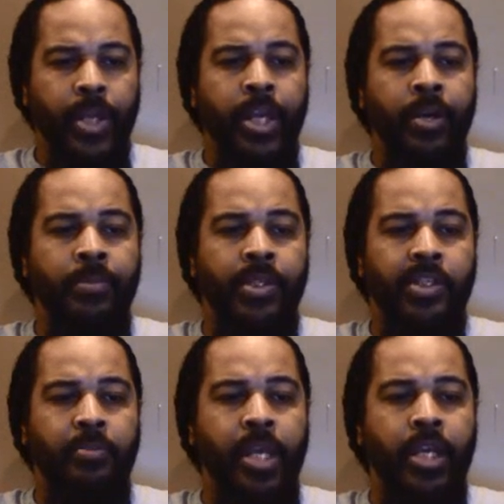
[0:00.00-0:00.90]
him to
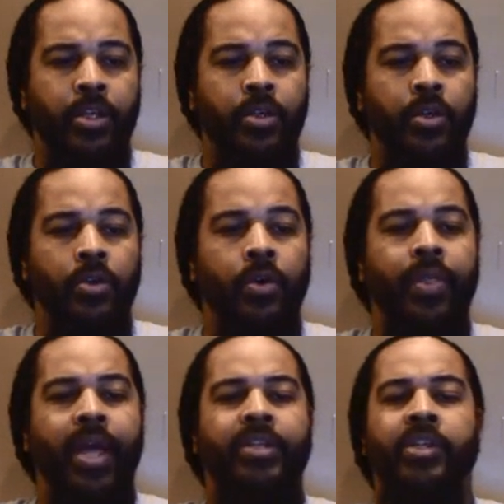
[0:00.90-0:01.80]
speak,
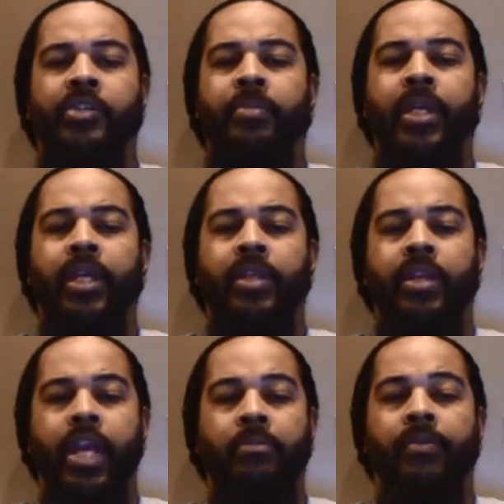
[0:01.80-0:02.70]
or thou shalt speak in the
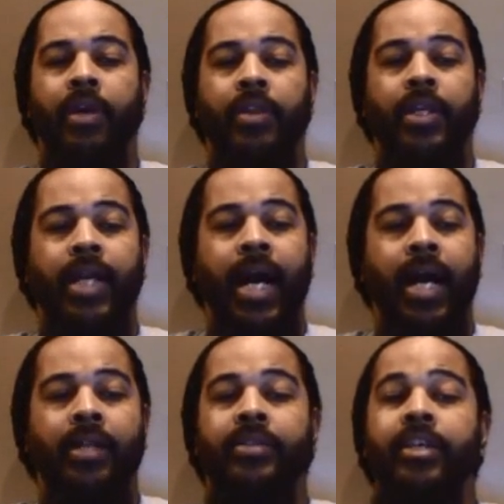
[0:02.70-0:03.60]
name of other
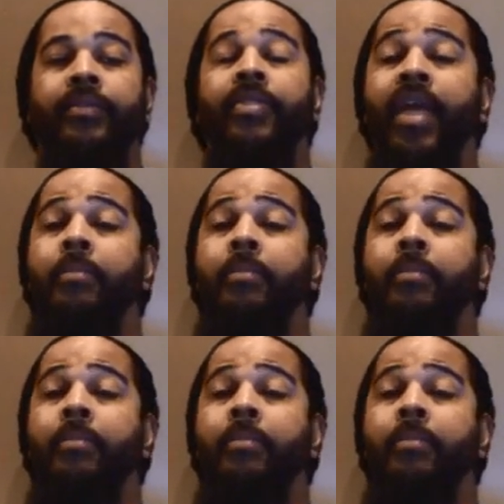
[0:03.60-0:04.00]
gods, even